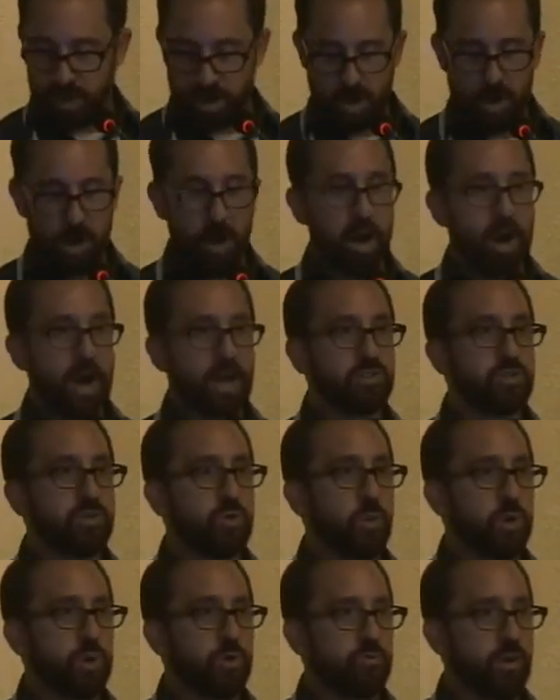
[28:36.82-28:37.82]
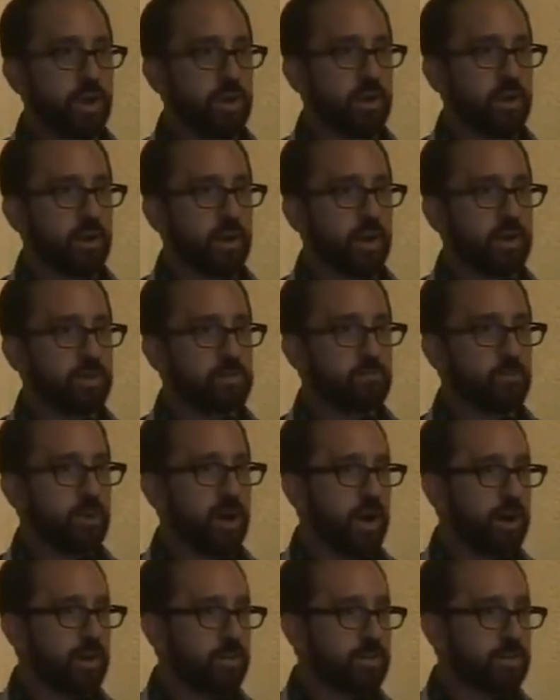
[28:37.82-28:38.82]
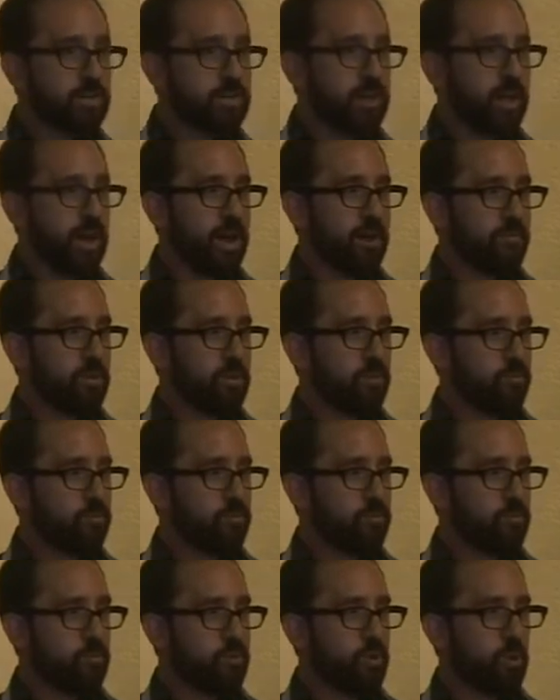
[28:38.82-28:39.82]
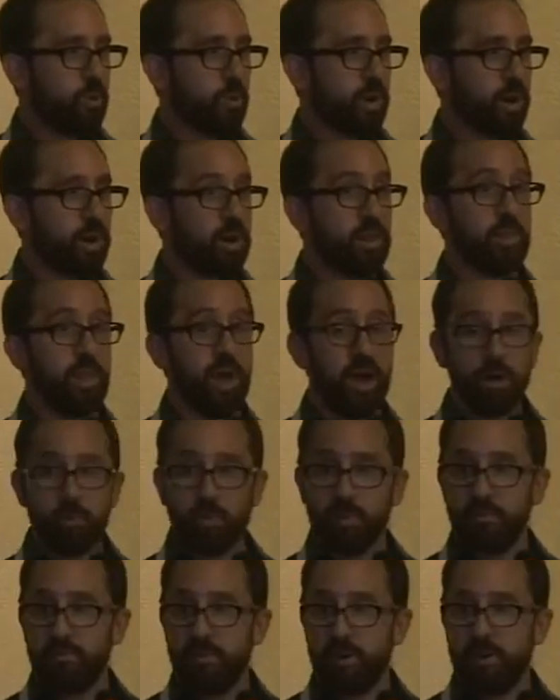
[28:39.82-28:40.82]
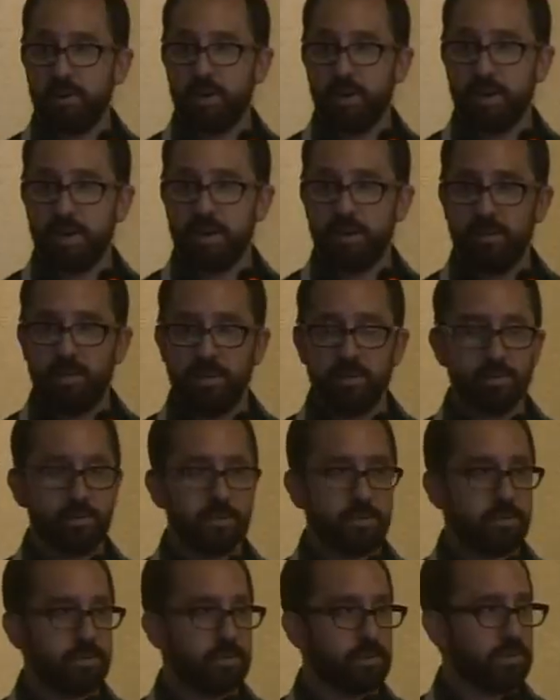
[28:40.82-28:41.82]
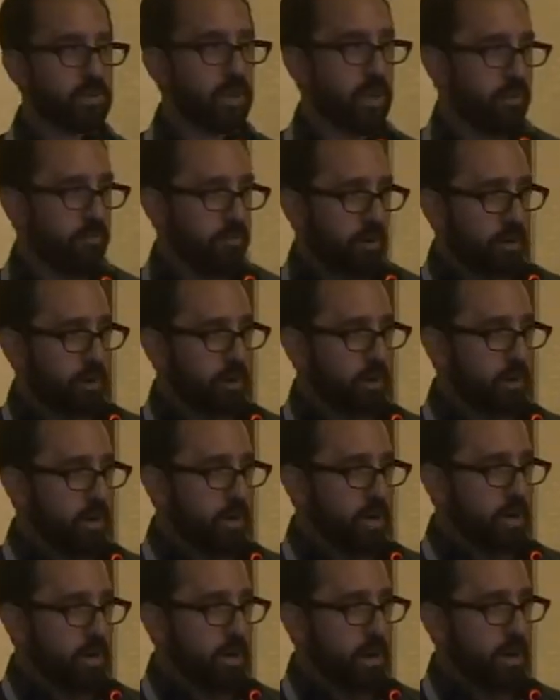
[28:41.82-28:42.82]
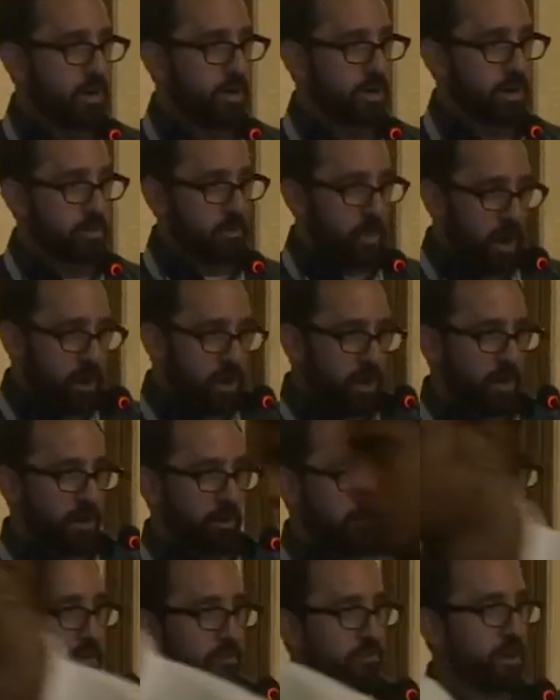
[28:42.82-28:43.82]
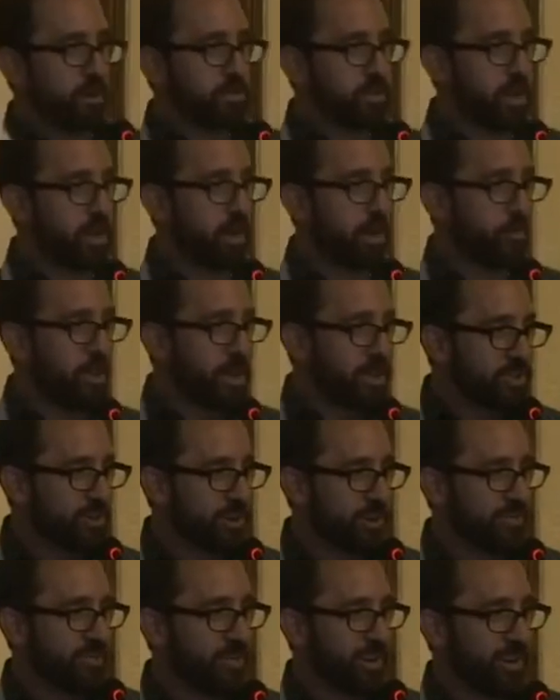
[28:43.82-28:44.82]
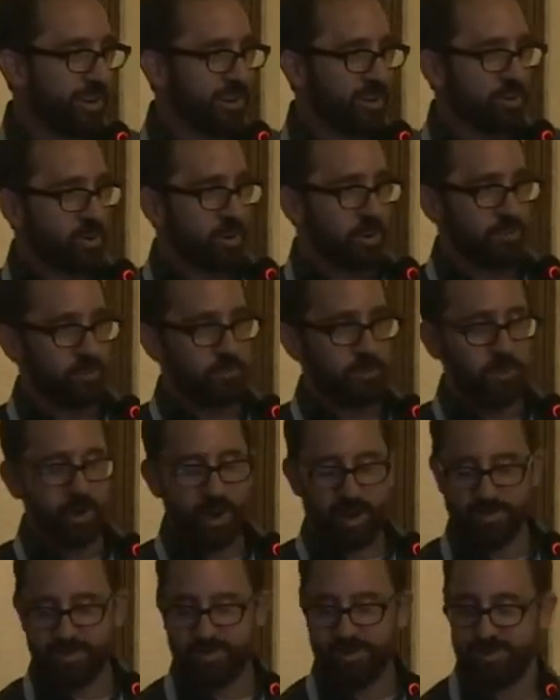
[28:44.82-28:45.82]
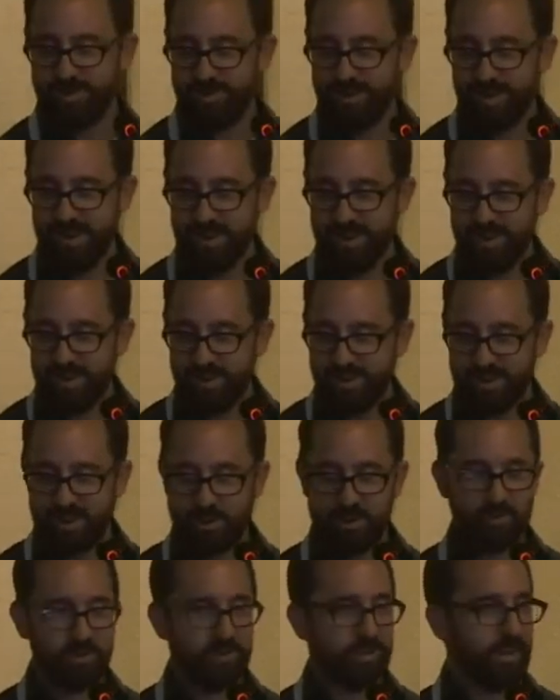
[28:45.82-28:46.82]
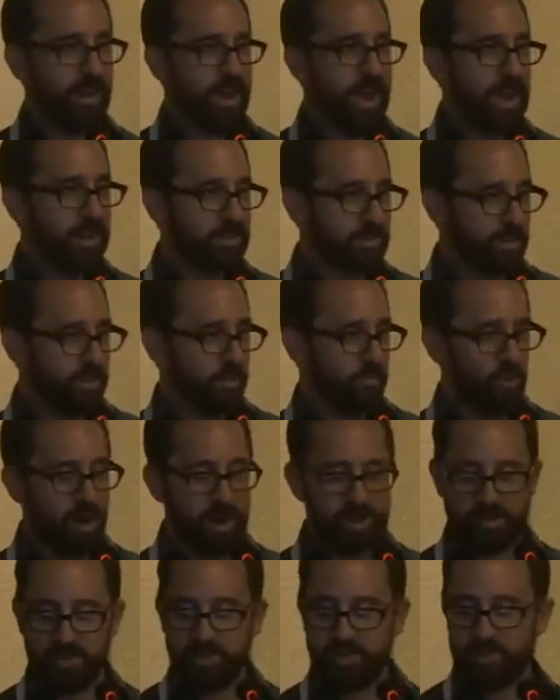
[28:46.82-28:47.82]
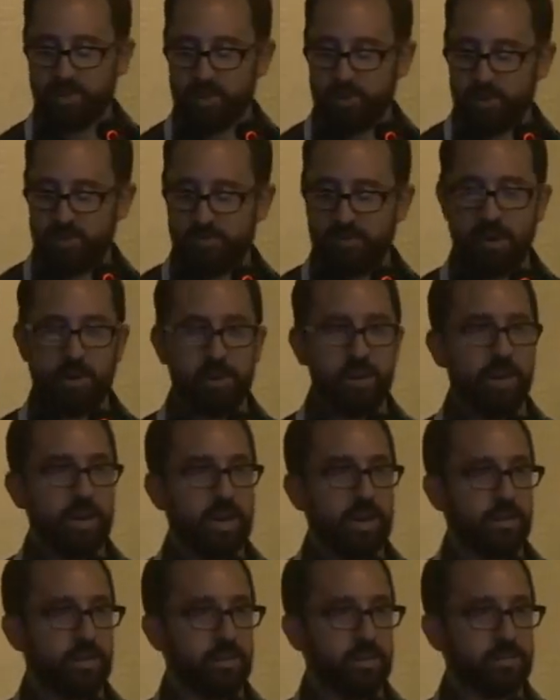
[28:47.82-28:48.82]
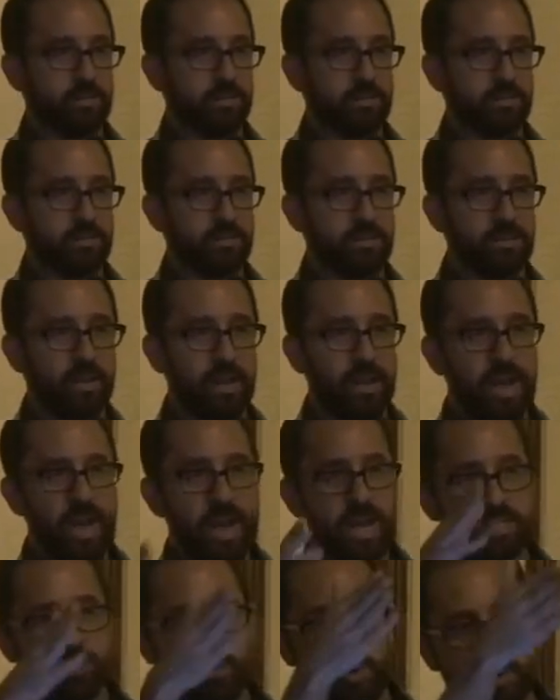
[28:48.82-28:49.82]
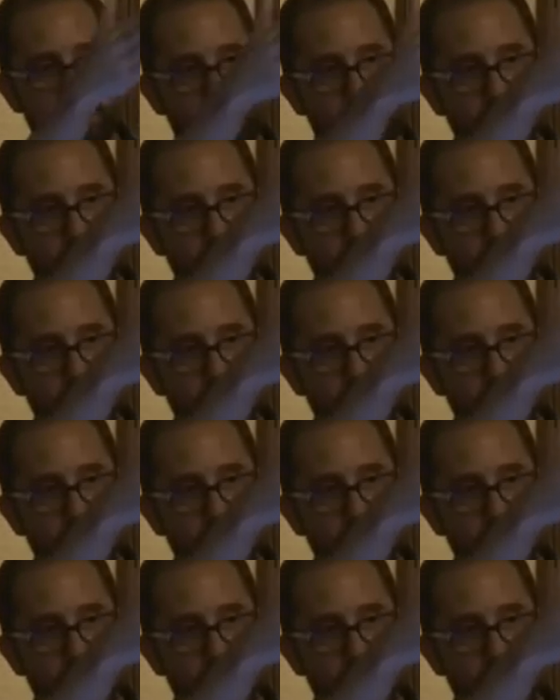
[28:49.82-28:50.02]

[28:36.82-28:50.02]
I do want to recognize some colleagues I have in the room who work a lot with very young adolescents. I have a colleague, Ben, in here in the front taking a picture of me from Uganda. An excellent practitioner with very young adolescents, as well